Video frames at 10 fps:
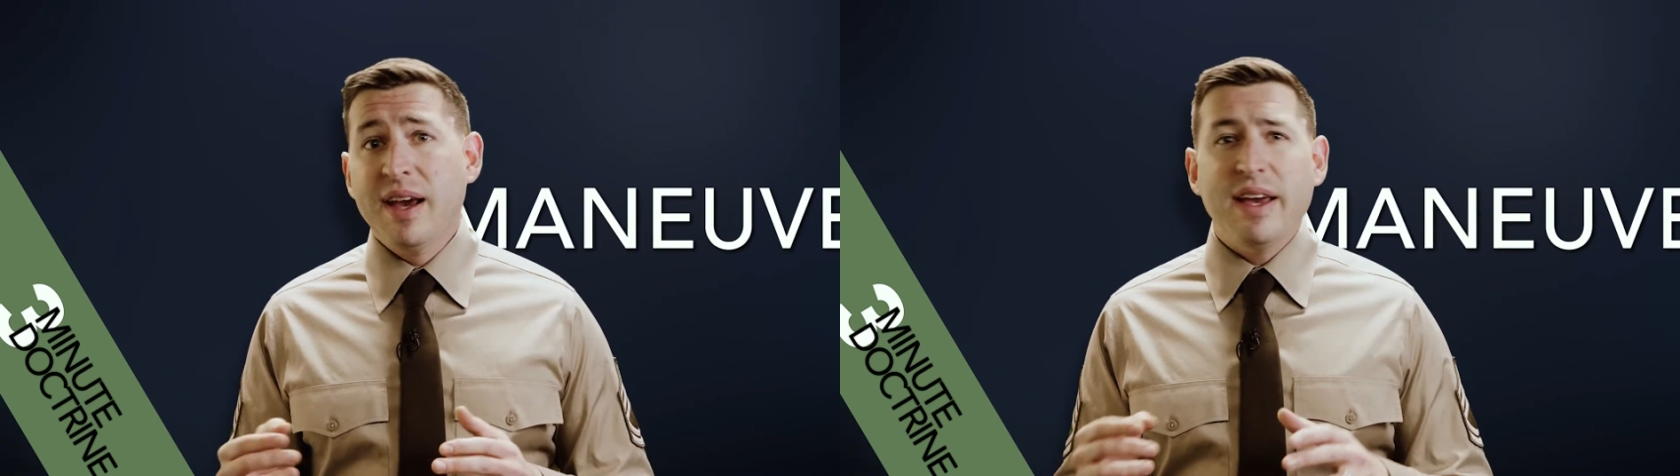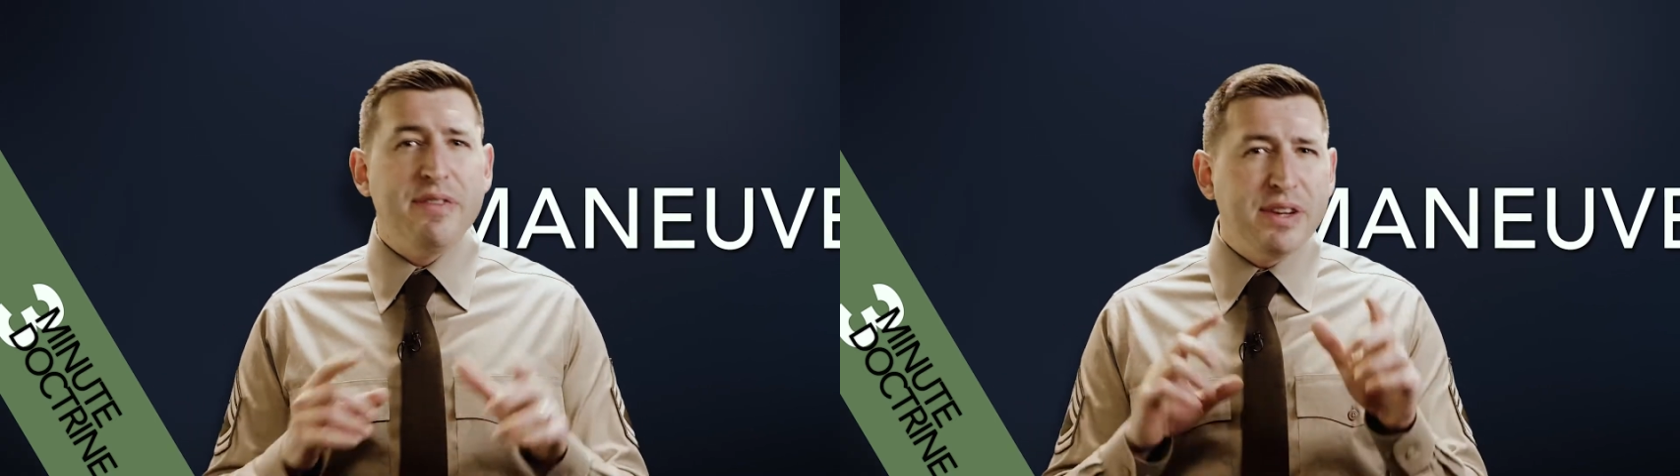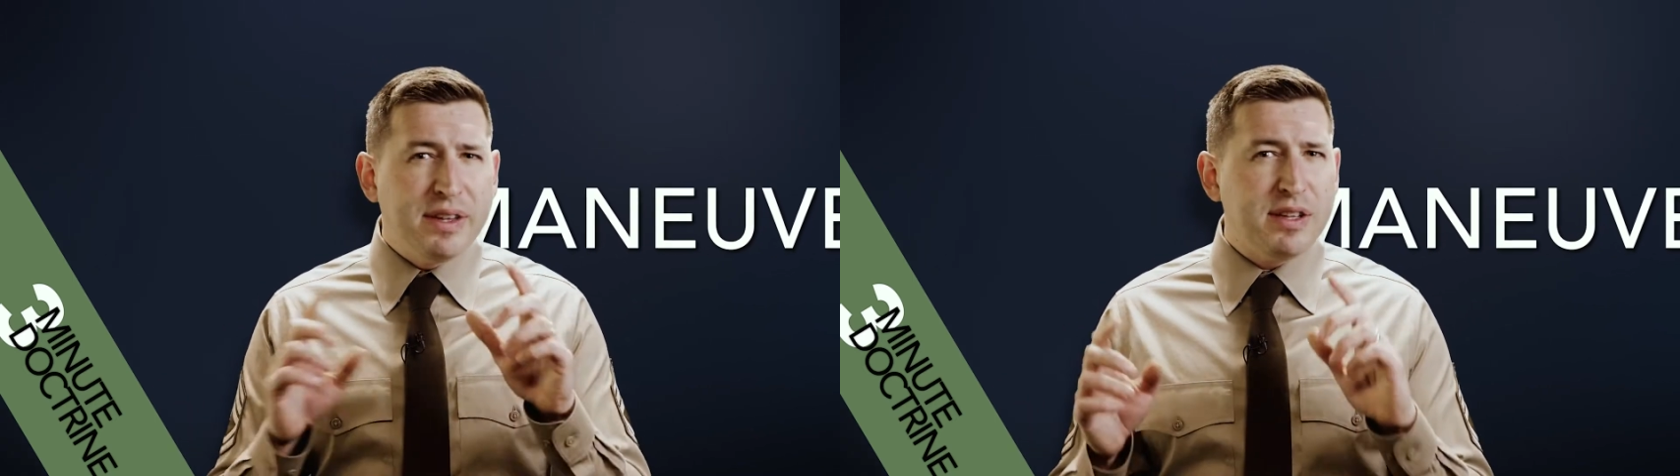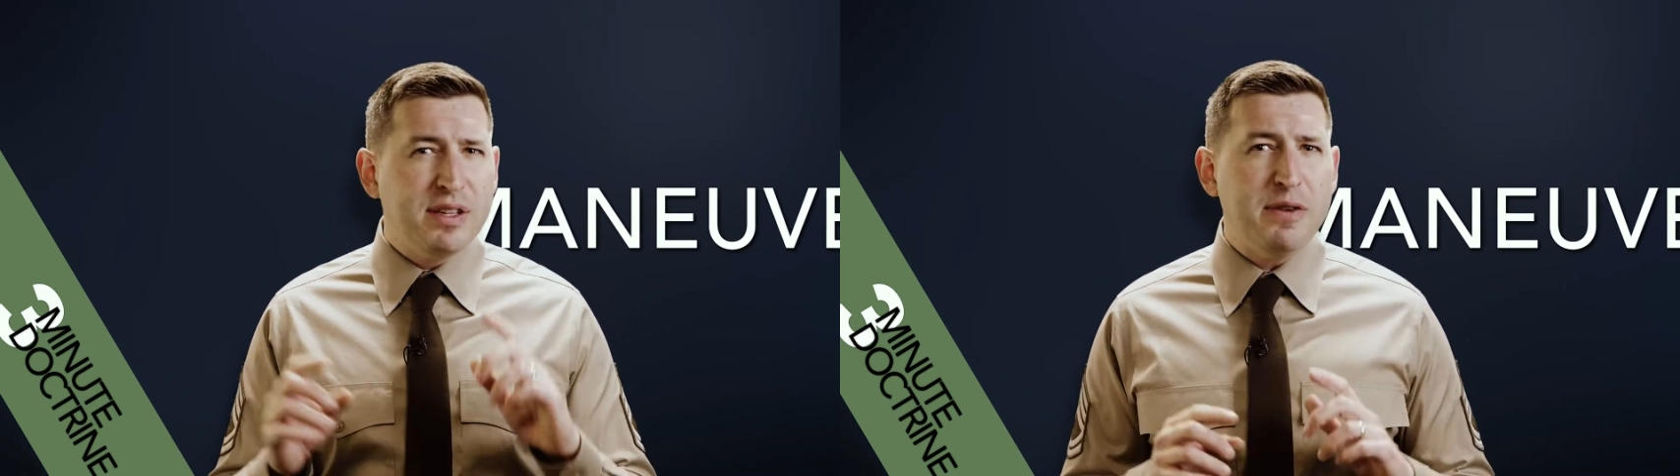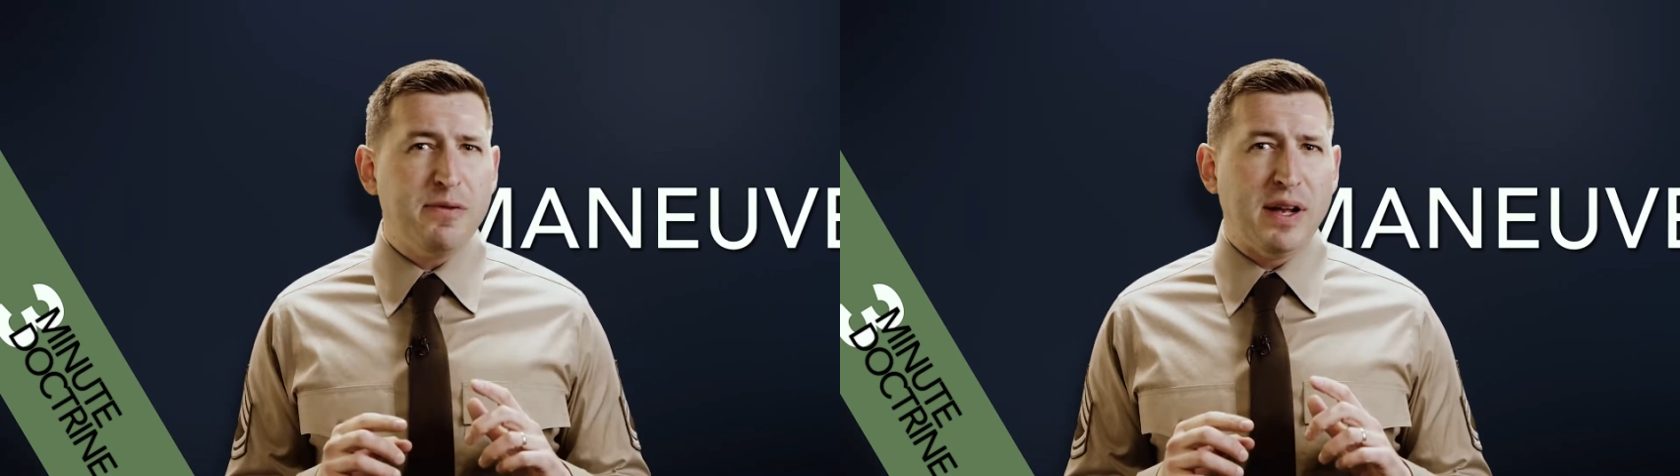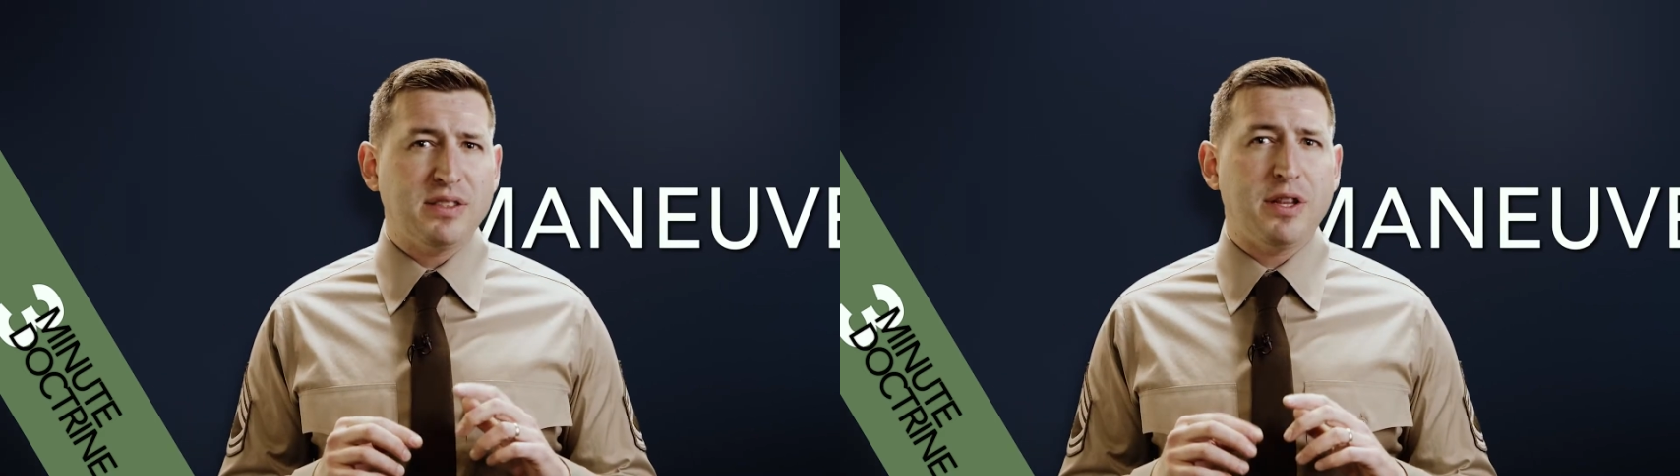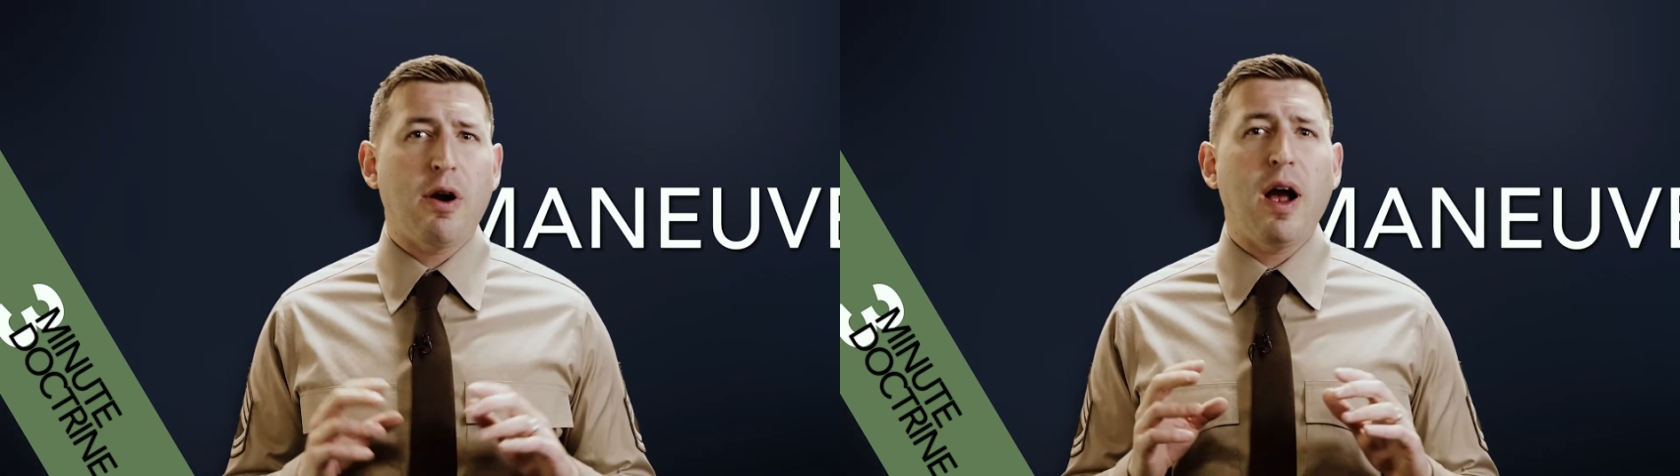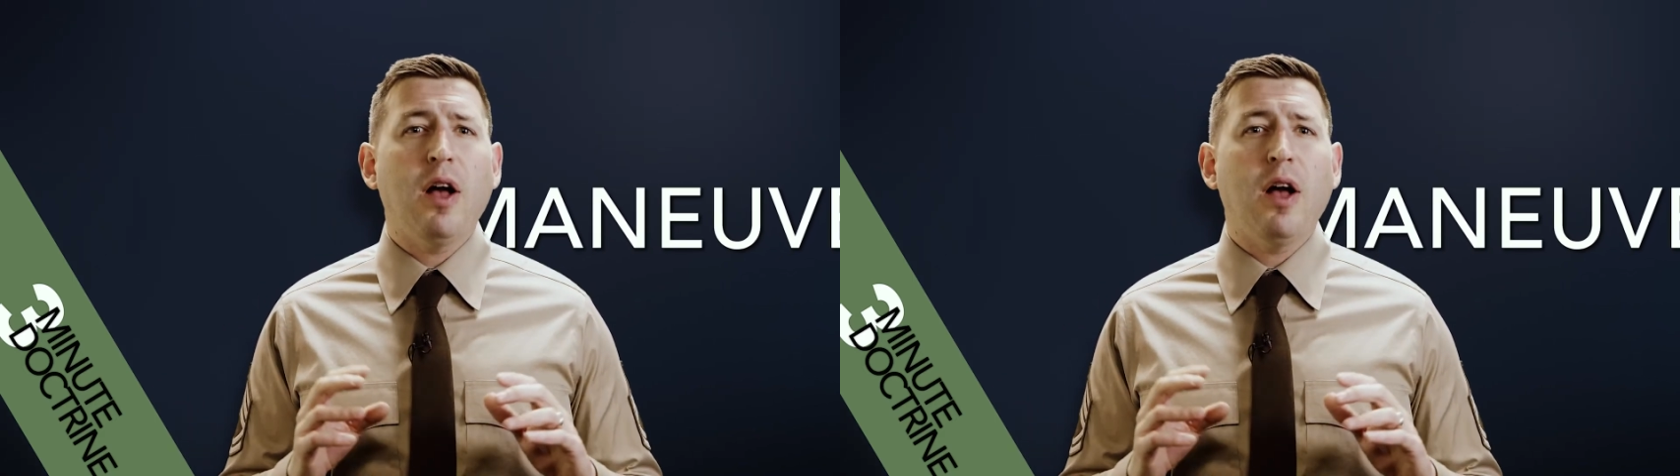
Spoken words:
Even in the defense, there are